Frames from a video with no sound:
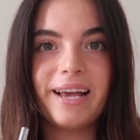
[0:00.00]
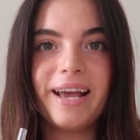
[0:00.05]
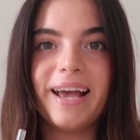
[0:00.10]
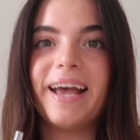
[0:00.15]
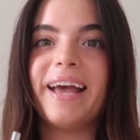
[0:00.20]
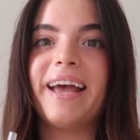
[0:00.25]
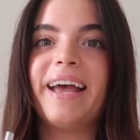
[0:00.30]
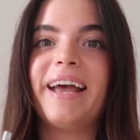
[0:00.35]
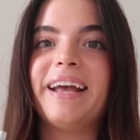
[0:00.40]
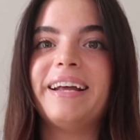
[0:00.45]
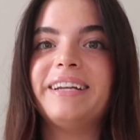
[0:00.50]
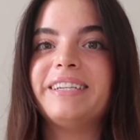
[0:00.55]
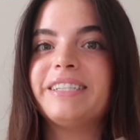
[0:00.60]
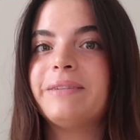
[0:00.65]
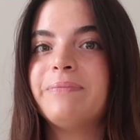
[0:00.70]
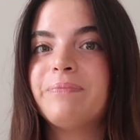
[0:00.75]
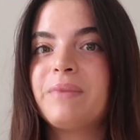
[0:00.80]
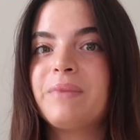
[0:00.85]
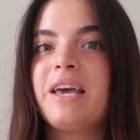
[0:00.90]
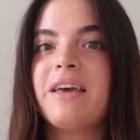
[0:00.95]
And
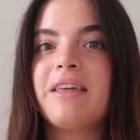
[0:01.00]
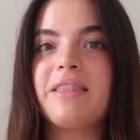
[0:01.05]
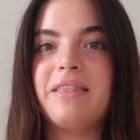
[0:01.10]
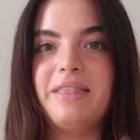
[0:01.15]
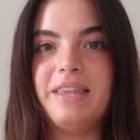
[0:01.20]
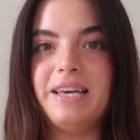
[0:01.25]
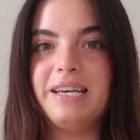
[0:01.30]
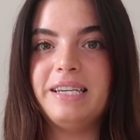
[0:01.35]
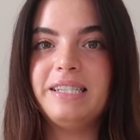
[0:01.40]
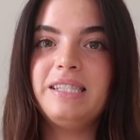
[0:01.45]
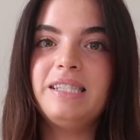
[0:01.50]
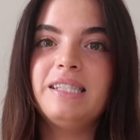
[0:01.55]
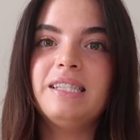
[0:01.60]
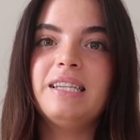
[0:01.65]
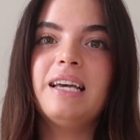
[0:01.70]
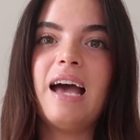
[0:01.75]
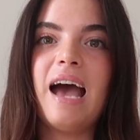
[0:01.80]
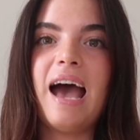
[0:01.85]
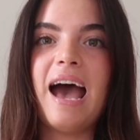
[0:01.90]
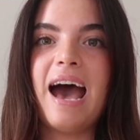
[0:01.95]
this
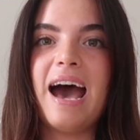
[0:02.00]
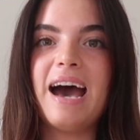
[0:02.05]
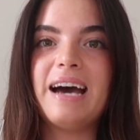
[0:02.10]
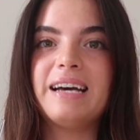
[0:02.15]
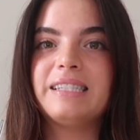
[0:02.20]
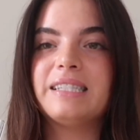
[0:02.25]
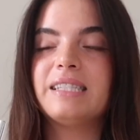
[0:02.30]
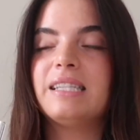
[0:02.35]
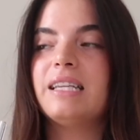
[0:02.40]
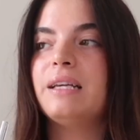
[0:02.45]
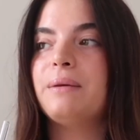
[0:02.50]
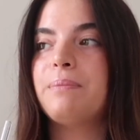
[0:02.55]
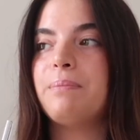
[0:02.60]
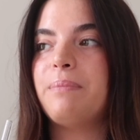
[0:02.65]
has